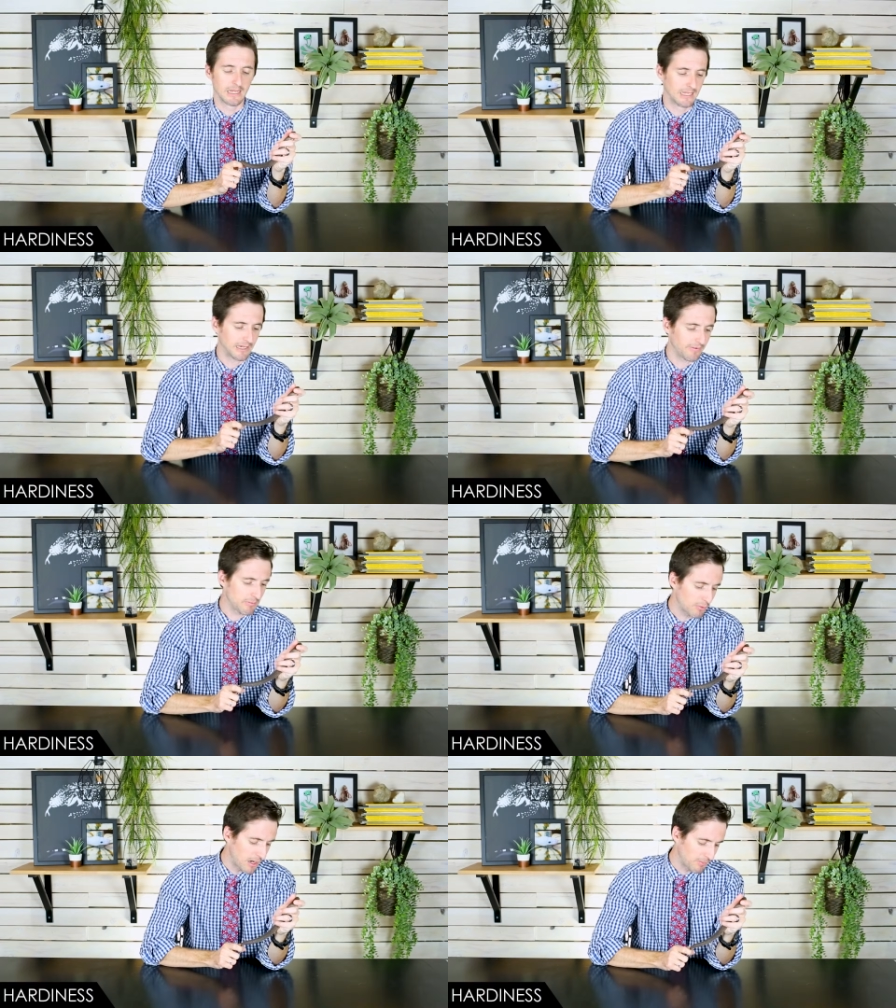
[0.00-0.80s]

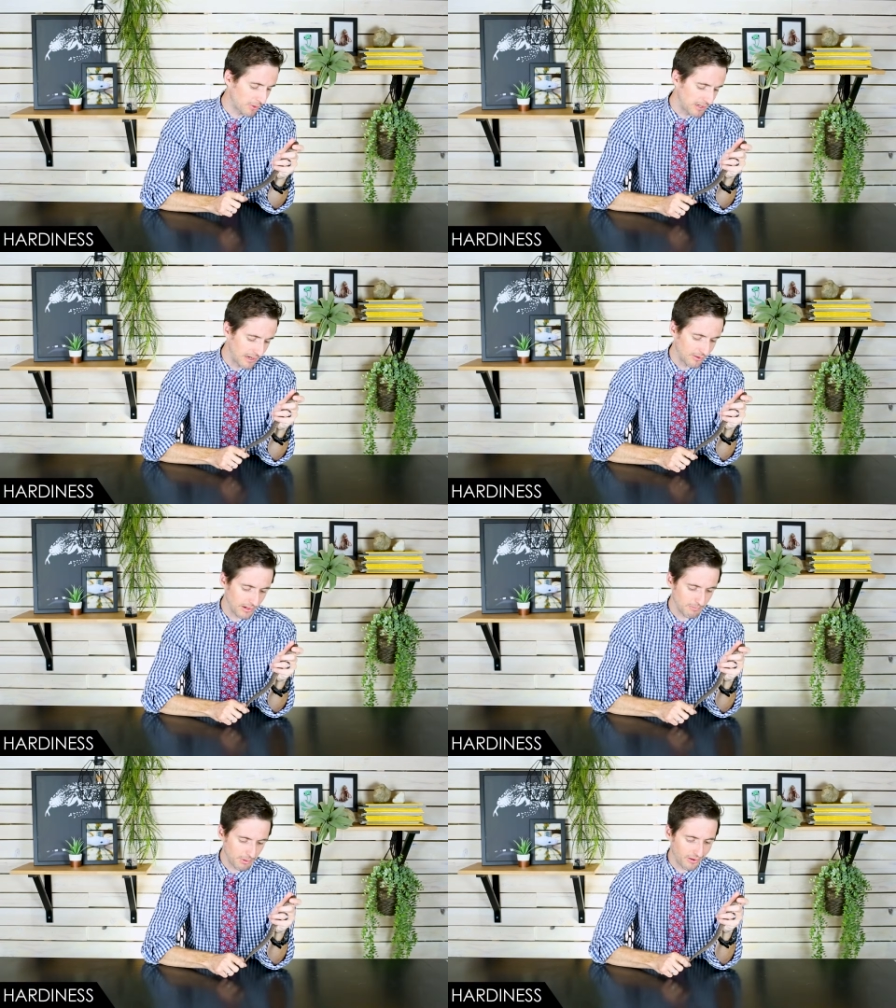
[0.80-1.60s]
Given proper care
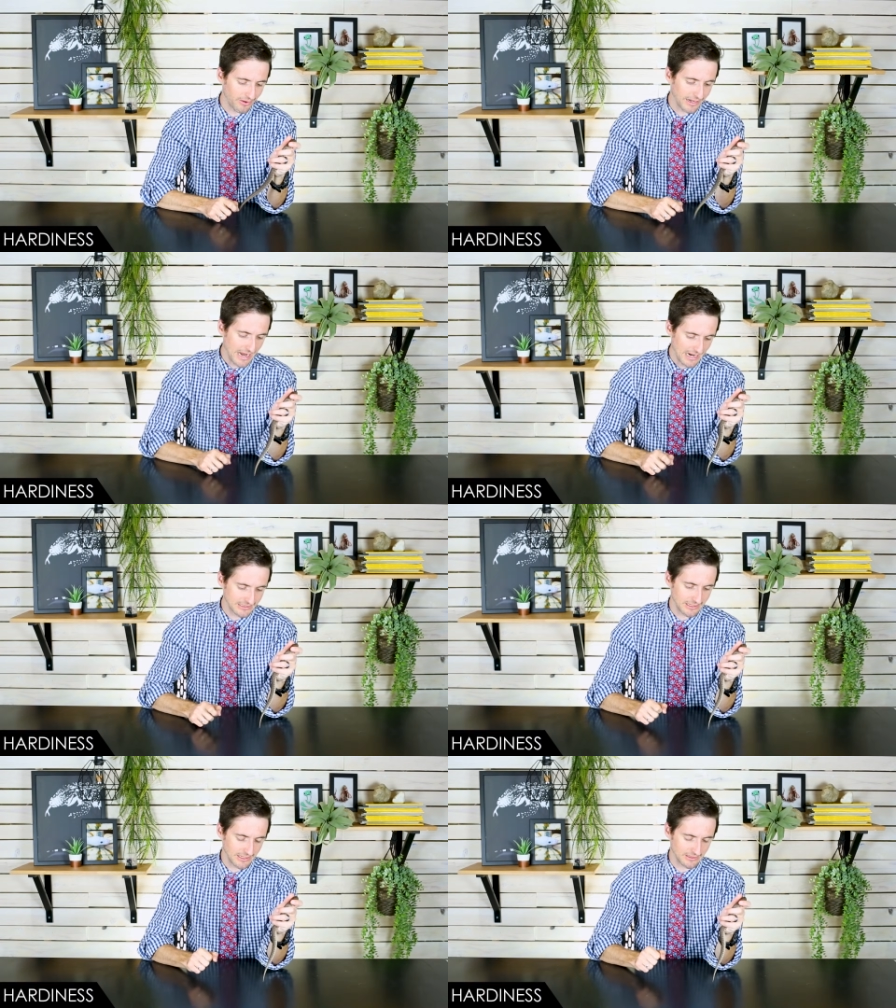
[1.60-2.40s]
and barring
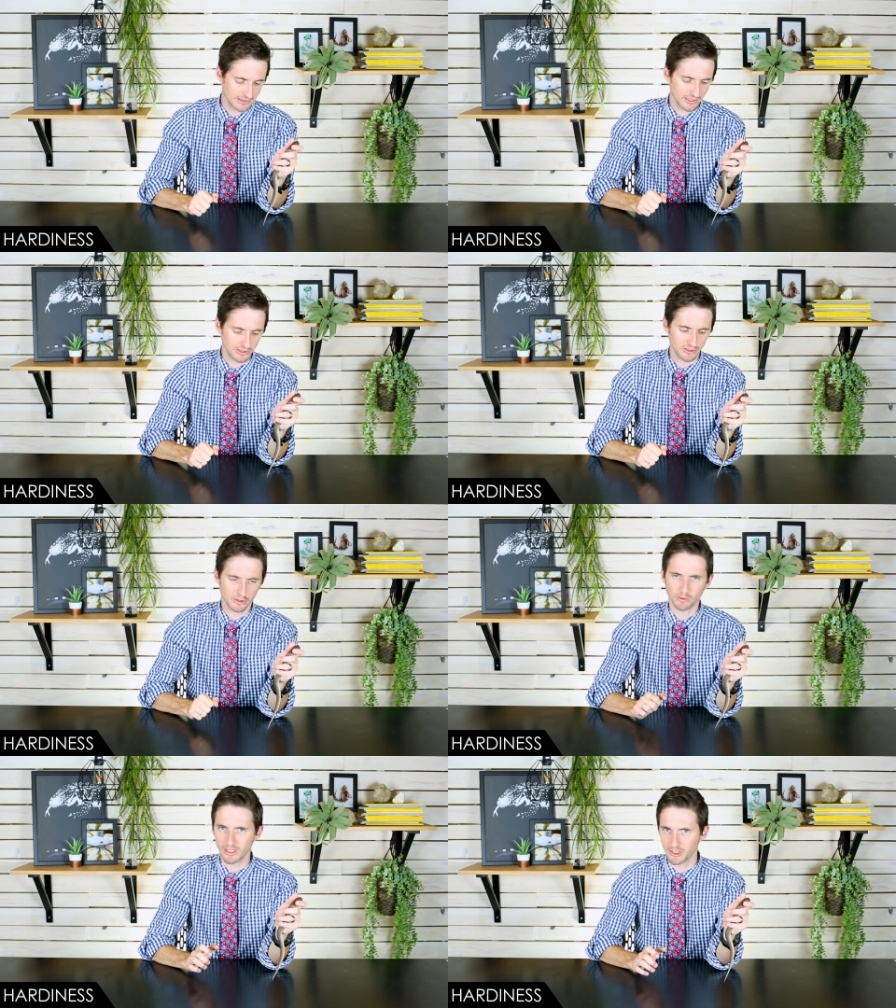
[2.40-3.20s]
accidents such as
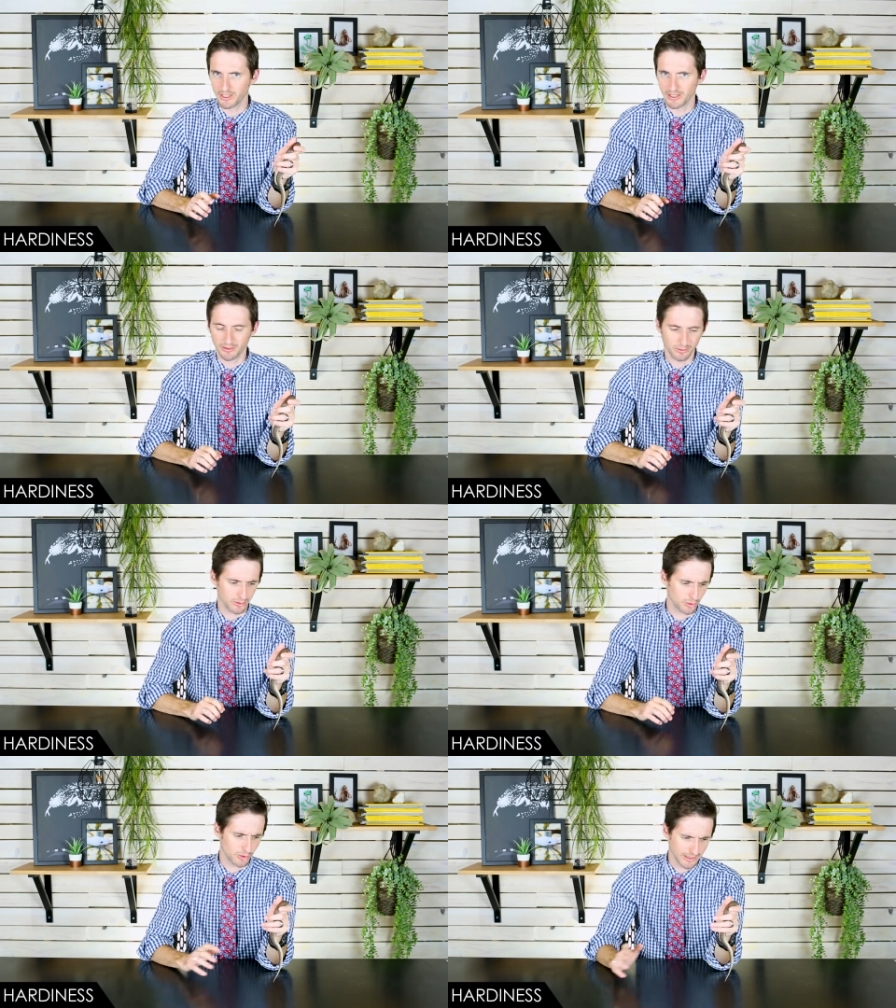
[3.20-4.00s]
crushing it
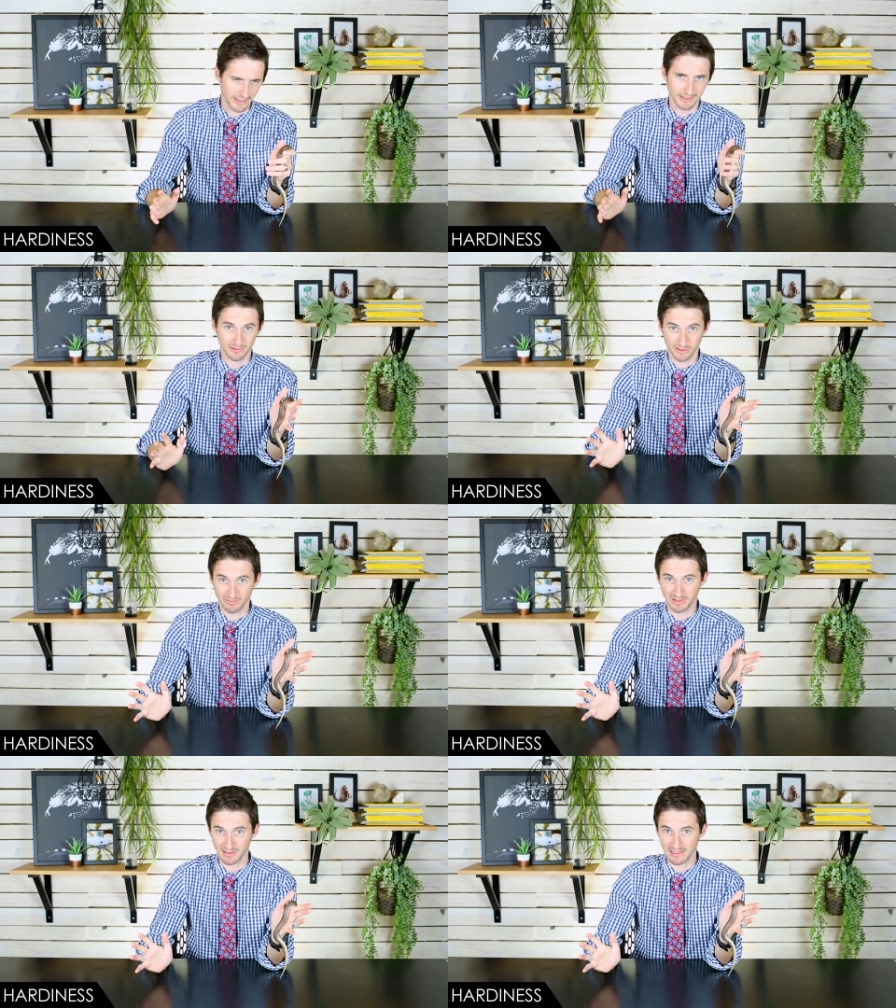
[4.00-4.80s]
or cooking it or
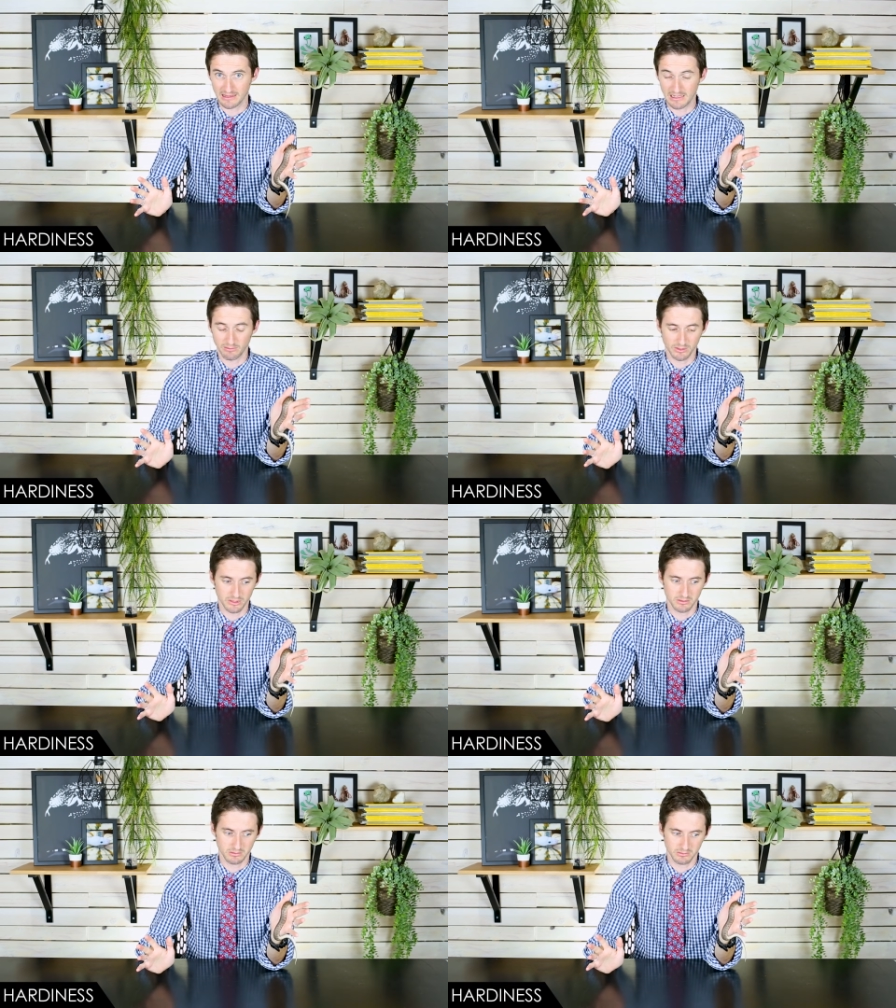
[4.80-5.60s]
something like that,
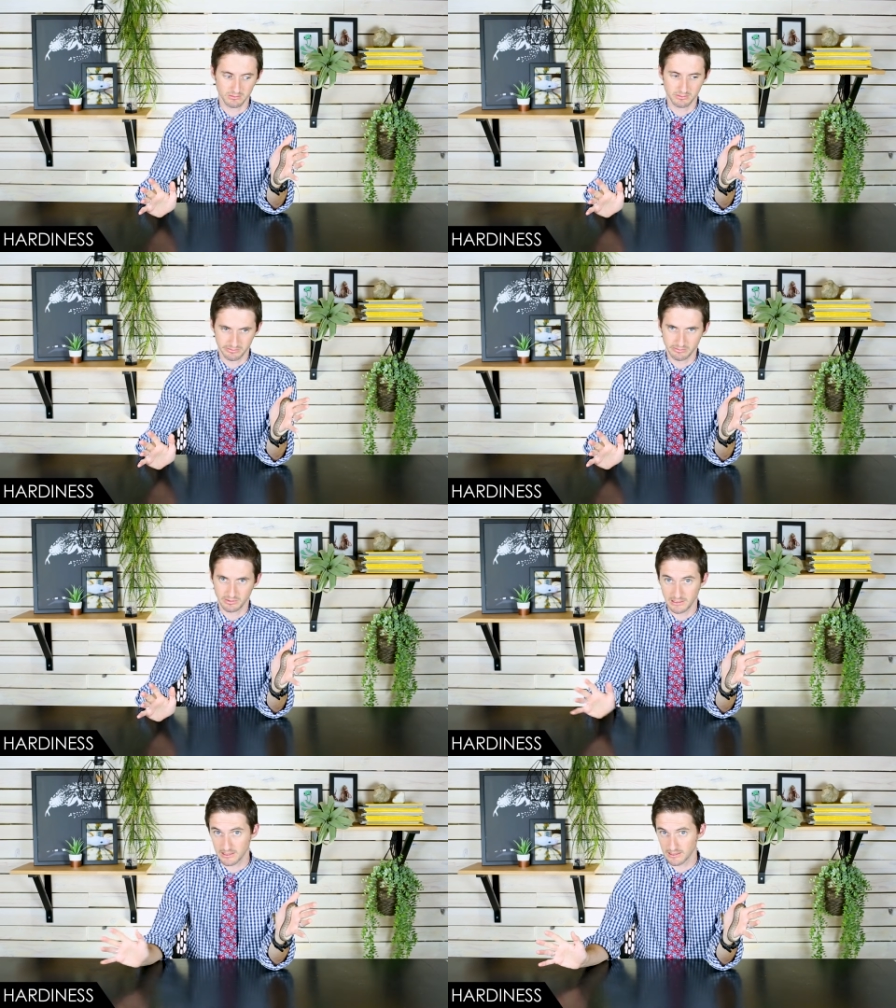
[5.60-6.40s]
which
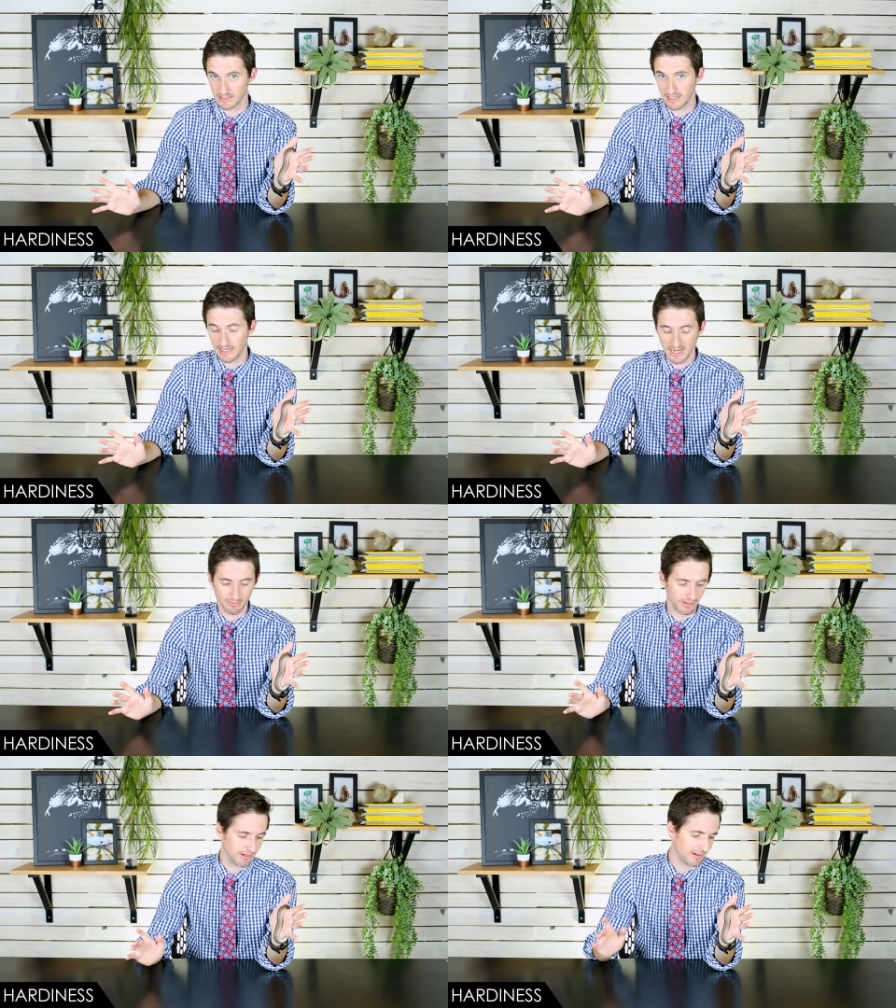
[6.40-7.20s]
these things can
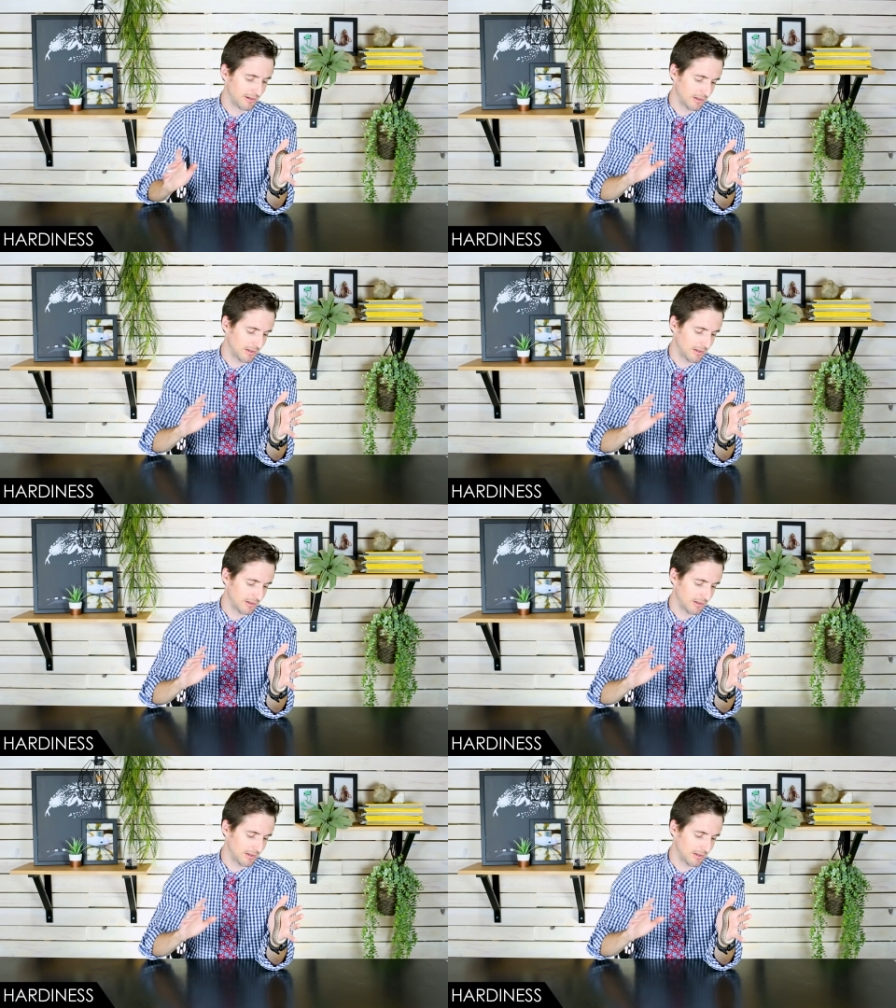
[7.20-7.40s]
happen,